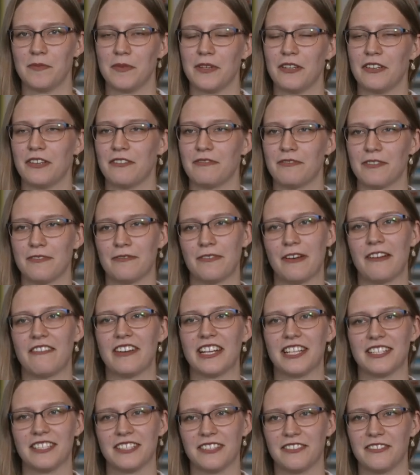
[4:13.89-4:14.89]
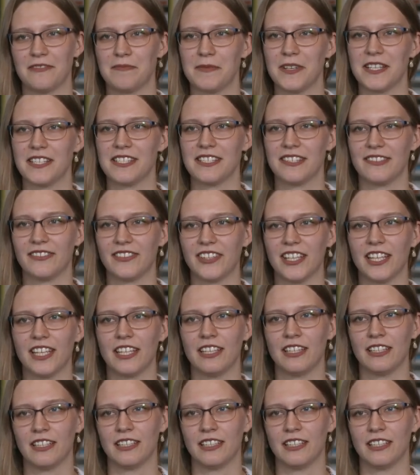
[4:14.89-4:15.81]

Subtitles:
be referring to on my CV.